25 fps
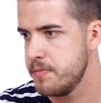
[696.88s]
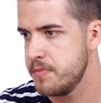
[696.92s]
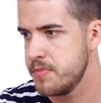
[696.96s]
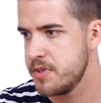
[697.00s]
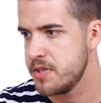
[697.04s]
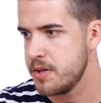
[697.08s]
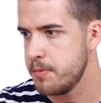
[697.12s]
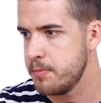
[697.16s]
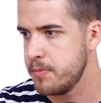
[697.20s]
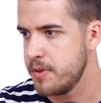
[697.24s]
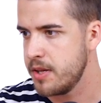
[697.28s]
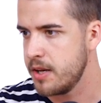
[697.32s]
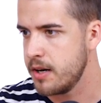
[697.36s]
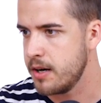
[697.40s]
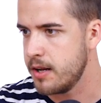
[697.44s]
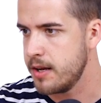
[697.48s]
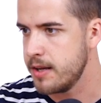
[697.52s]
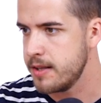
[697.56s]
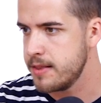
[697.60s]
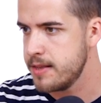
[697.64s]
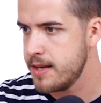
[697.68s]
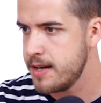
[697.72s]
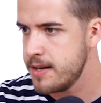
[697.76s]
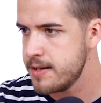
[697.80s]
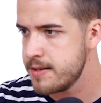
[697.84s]
something
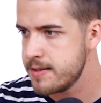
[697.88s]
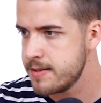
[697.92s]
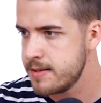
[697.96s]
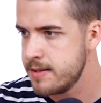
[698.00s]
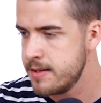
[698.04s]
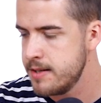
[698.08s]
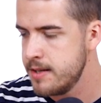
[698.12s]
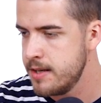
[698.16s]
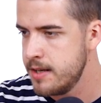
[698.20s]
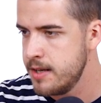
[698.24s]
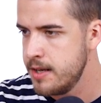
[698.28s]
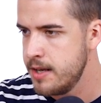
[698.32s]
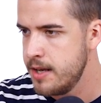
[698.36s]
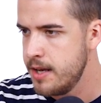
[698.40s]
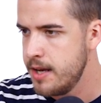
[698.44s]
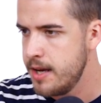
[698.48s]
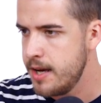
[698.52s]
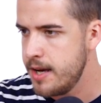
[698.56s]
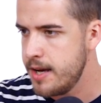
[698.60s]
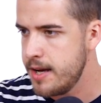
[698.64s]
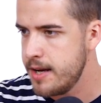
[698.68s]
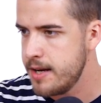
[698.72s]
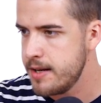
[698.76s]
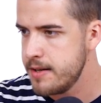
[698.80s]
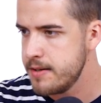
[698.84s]
like that.
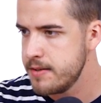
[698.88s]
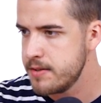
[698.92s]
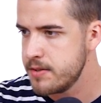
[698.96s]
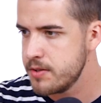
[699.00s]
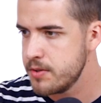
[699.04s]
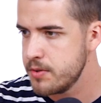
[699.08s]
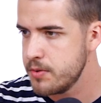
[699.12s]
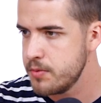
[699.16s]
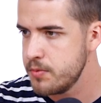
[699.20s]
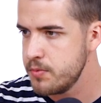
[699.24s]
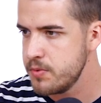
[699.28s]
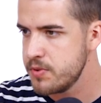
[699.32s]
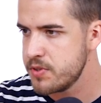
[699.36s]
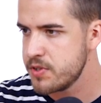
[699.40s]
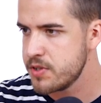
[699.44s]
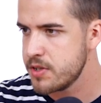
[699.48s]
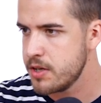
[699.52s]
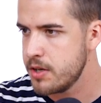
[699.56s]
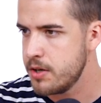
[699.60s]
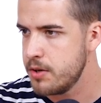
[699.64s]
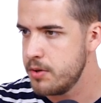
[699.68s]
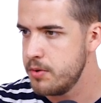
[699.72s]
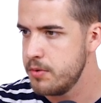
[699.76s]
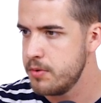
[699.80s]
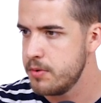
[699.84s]
And
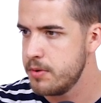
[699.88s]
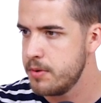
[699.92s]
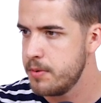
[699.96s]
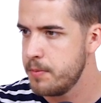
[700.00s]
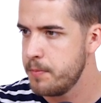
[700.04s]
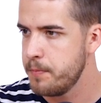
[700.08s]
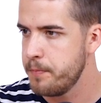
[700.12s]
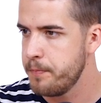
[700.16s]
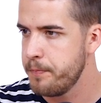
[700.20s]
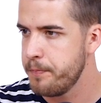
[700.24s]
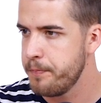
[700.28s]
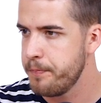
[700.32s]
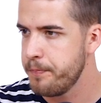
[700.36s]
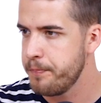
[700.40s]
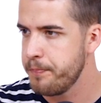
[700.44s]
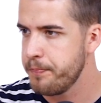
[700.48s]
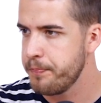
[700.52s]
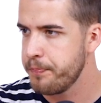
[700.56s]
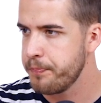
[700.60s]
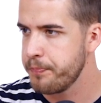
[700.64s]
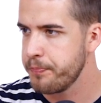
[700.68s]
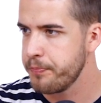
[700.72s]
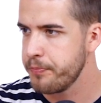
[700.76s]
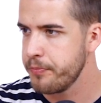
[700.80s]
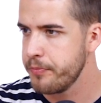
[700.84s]
also,
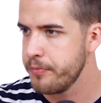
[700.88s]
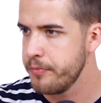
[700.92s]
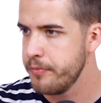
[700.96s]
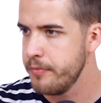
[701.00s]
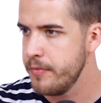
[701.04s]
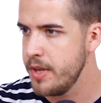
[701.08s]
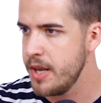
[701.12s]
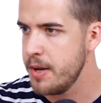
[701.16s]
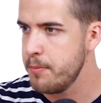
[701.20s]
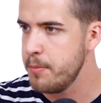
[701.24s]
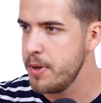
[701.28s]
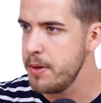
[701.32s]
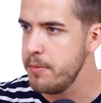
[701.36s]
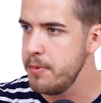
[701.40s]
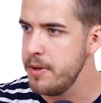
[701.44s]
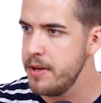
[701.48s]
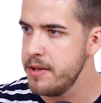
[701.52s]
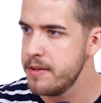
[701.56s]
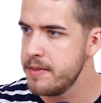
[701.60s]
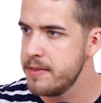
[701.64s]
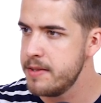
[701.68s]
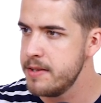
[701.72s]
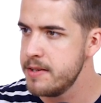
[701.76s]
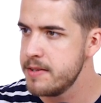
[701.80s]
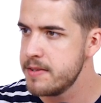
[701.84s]
yeah,
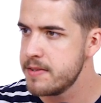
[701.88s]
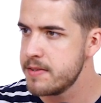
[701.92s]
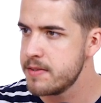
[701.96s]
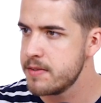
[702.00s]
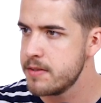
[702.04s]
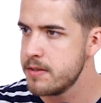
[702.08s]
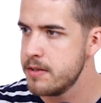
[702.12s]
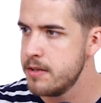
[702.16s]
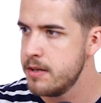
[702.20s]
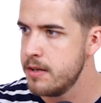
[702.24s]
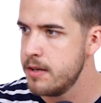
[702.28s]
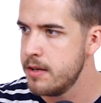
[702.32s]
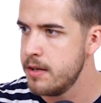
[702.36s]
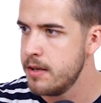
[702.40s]
maybe this